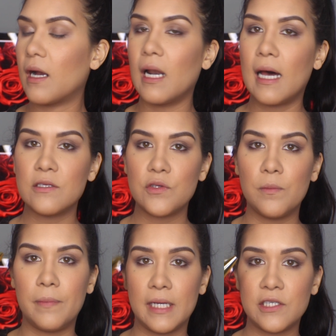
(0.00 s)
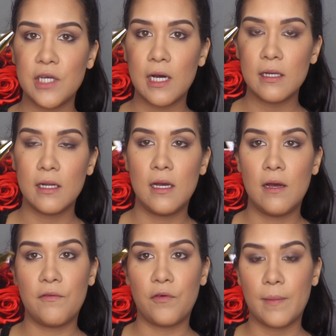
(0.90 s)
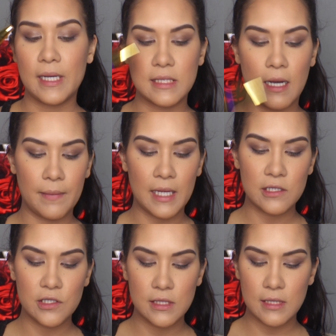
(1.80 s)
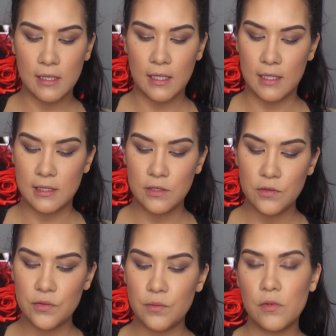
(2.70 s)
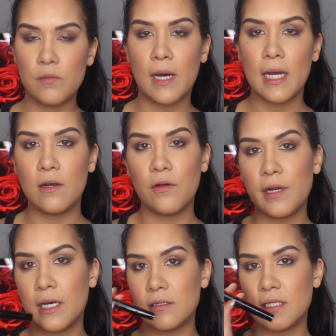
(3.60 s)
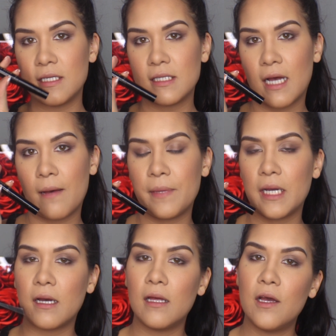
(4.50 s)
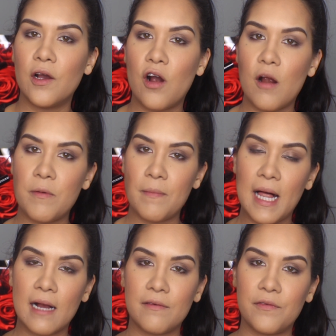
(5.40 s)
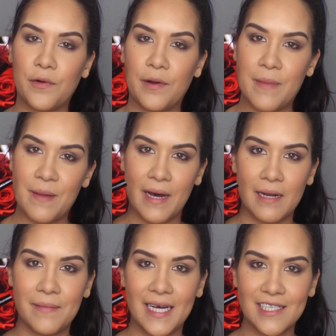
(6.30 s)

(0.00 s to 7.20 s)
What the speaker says: Colossal Big Shot for my top lashes, and then as usual my L'Oreal Telescopic Carbon Back for my bottom